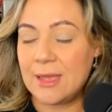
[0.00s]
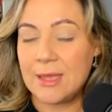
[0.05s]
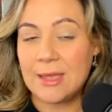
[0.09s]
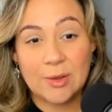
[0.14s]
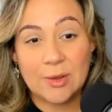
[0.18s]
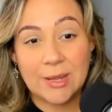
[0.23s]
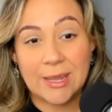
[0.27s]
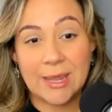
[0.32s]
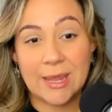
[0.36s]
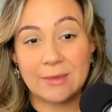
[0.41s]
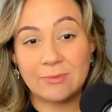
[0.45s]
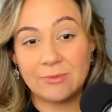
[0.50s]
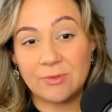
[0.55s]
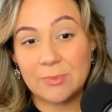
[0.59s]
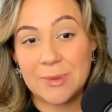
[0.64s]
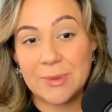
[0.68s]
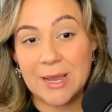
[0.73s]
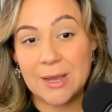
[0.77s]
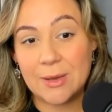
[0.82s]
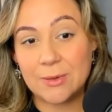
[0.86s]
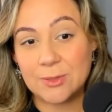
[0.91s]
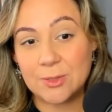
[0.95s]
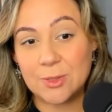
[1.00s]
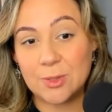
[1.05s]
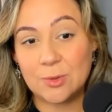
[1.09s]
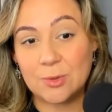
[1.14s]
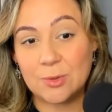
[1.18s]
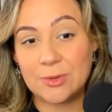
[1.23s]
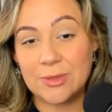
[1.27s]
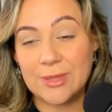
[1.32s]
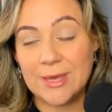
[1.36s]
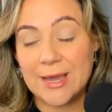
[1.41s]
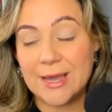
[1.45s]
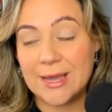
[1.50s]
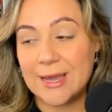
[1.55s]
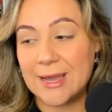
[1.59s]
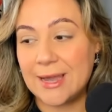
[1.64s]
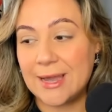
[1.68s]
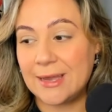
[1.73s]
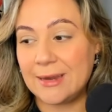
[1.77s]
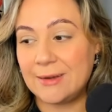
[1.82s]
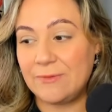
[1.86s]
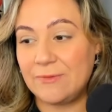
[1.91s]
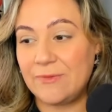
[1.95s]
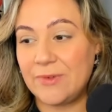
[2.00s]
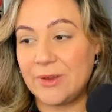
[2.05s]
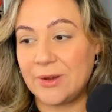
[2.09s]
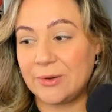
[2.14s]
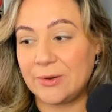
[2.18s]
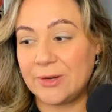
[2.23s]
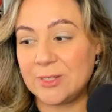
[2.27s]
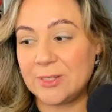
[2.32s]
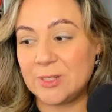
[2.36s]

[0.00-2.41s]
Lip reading: I came from a household that had very